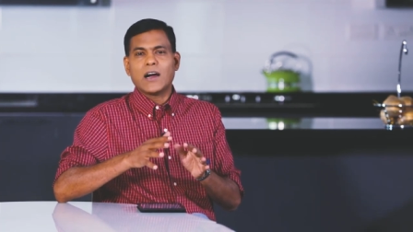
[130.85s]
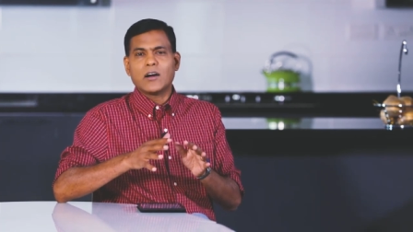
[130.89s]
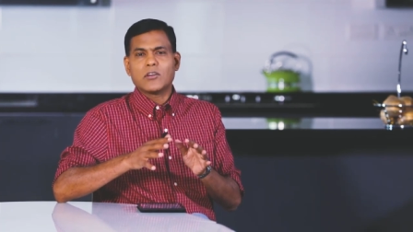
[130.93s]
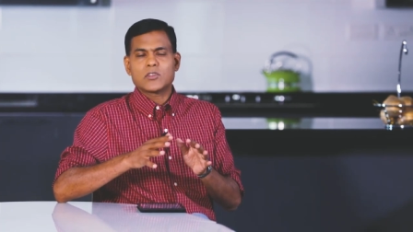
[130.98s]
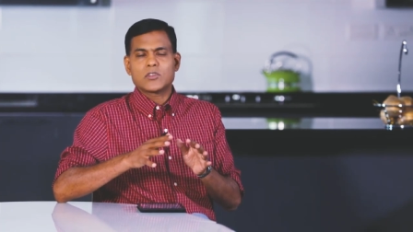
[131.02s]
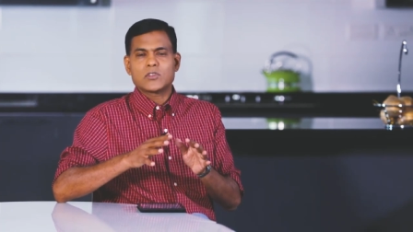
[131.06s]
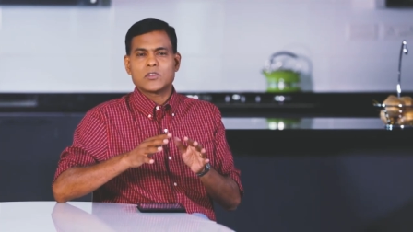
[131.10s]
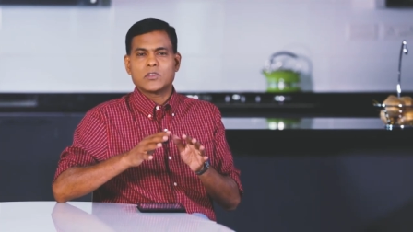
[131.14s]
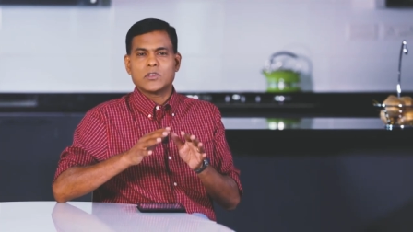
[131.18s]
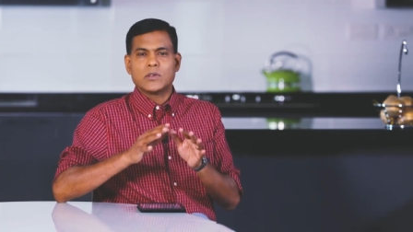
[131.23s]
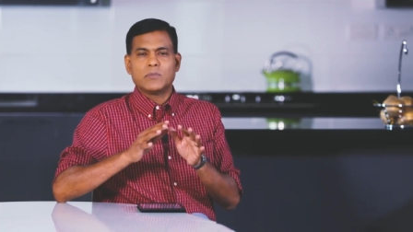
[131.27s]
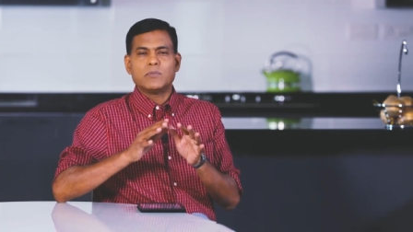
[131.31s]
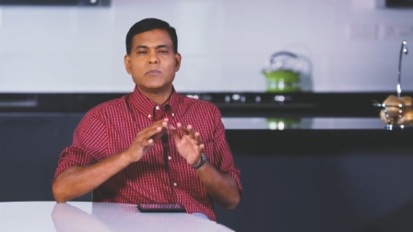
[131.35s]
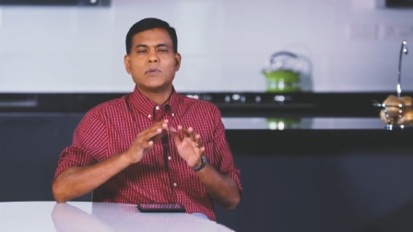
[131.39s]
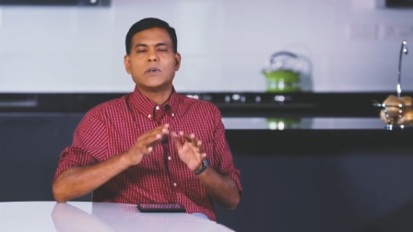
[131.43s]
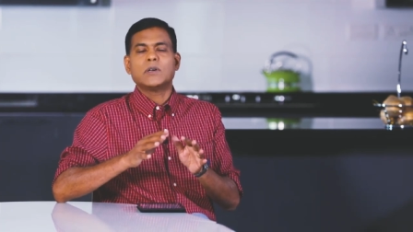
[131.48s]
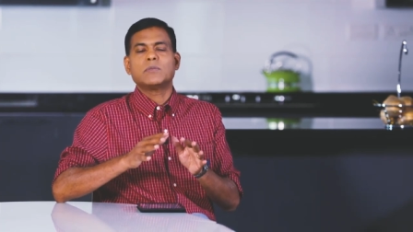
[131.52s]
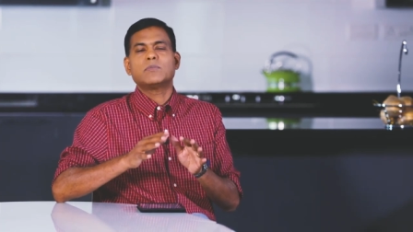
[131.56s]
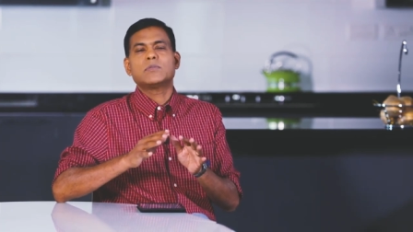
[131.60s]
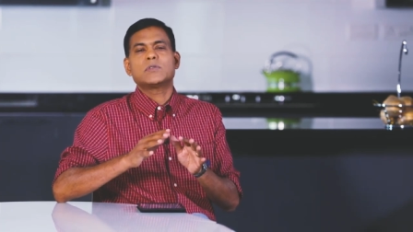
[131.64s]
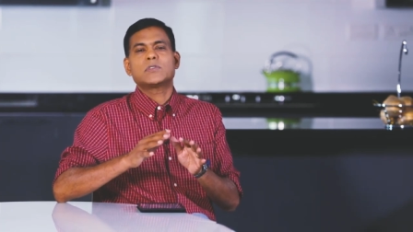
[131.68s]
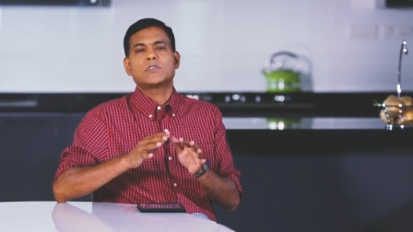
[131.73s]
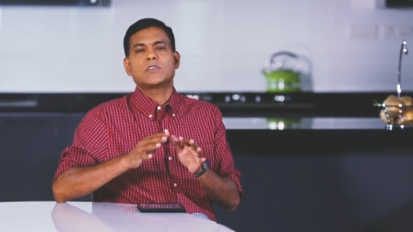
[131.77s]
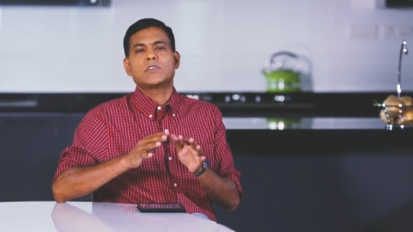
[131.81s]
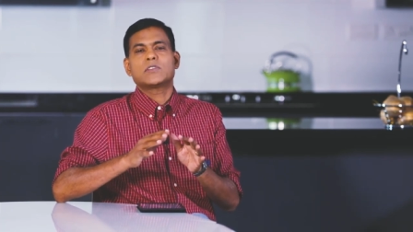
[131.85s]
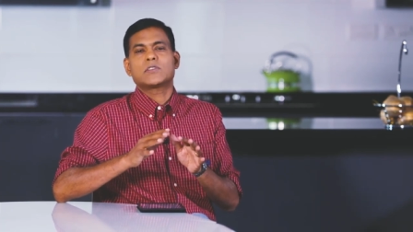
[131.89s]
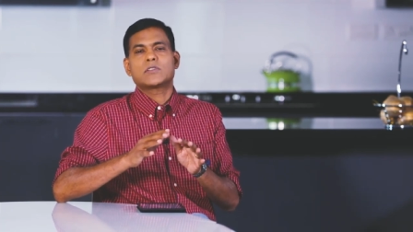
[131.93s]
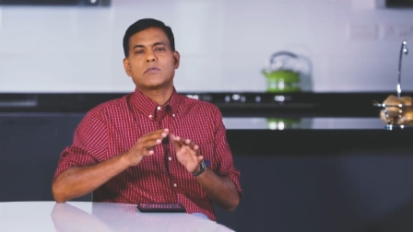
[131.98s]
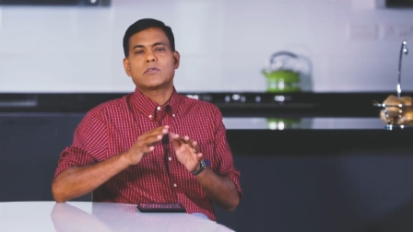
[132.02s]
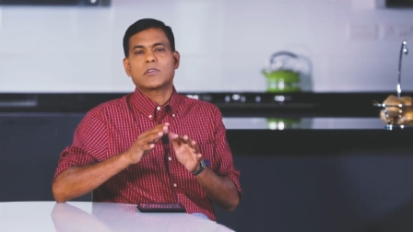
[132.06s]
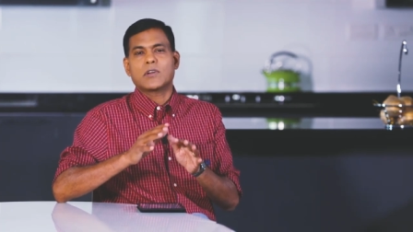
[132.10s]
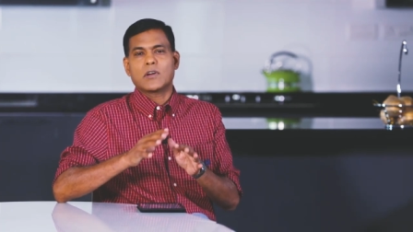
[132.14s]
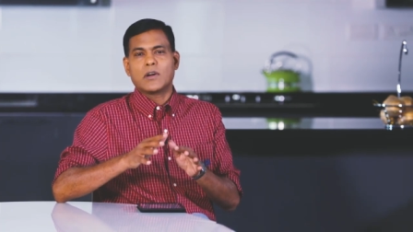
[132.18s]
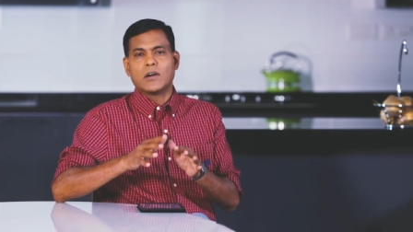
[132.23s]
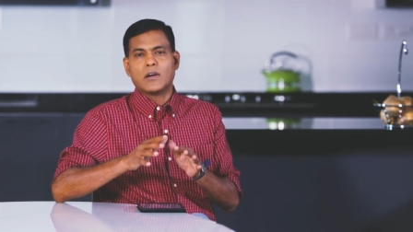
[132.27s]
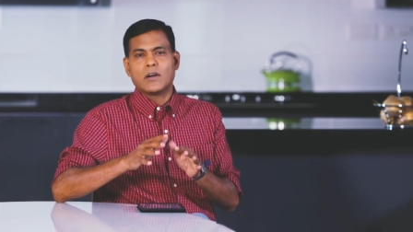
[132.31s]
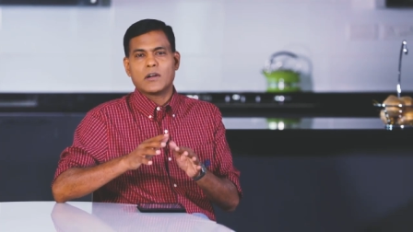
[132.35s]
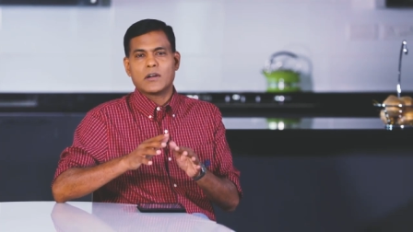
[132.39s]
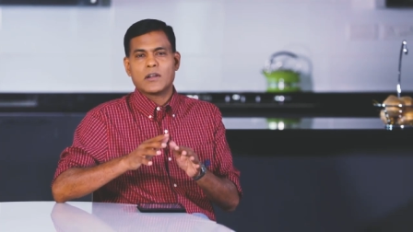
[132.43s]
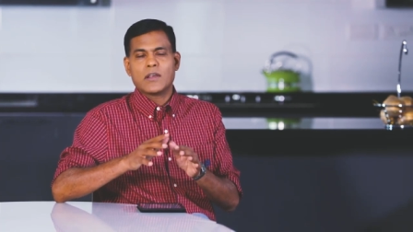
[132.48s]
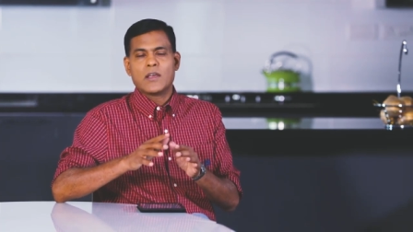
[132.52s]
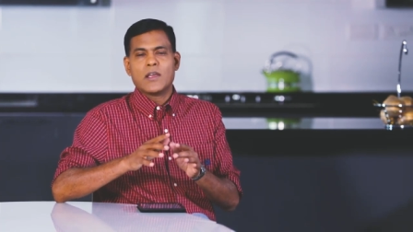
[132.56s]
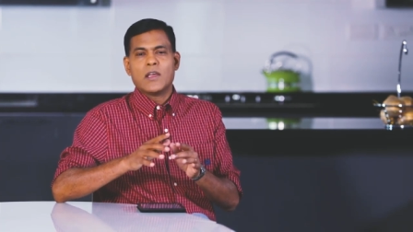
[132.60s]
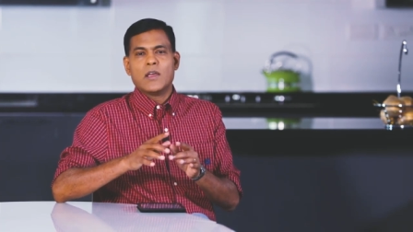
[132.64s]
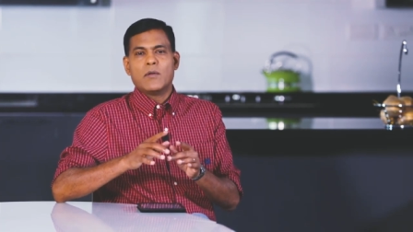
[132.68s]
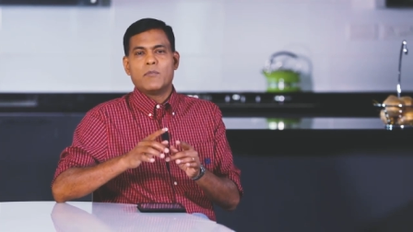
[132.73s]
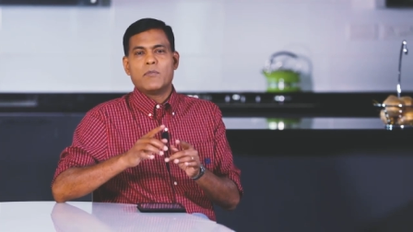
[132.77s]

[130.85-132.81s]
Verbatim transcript: out the purposes of God